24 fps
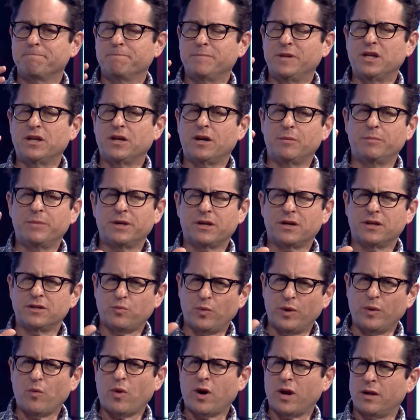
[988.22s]
you know, because
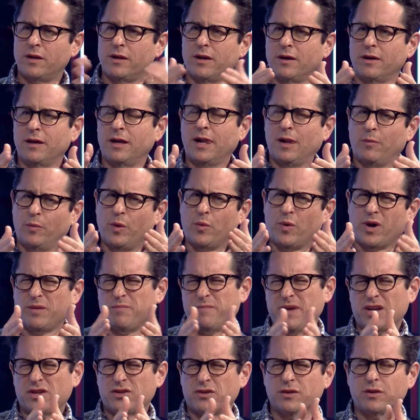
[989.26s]
we want to, we want to
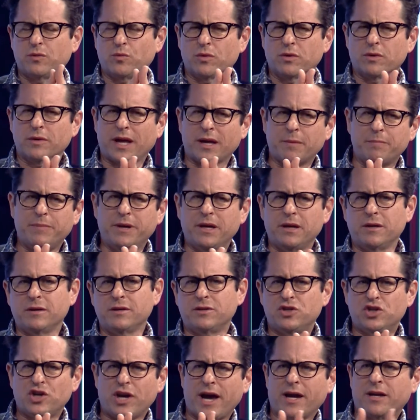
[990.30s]
make sure that we're like
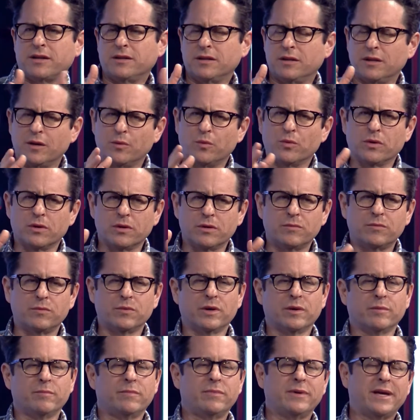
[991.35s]
being checked and that we're,
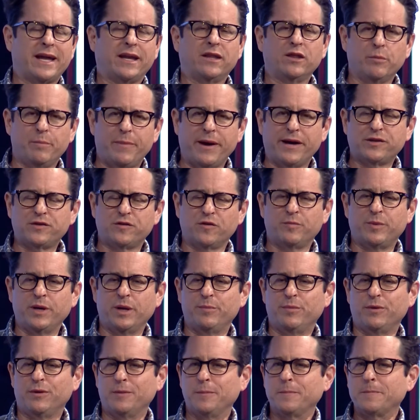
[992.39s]
we're getting the best of
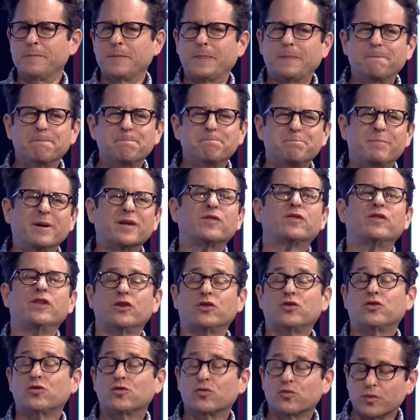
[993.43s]
people. But the
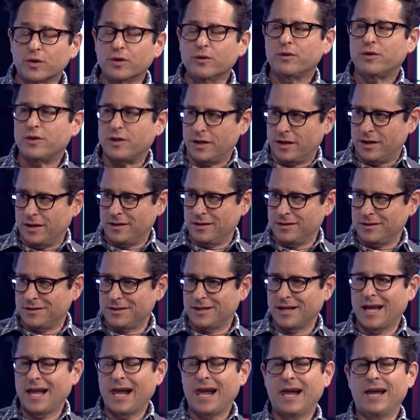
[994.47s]
truth
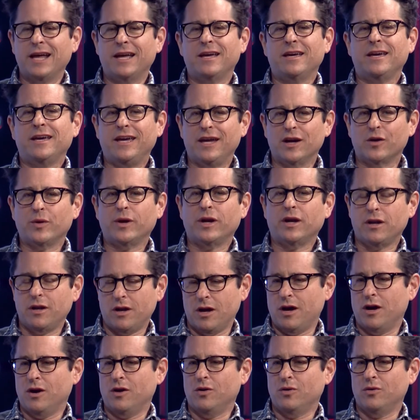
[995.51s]
is, hearing
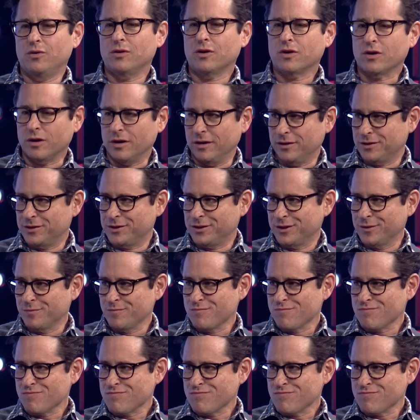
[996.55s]
no hurts.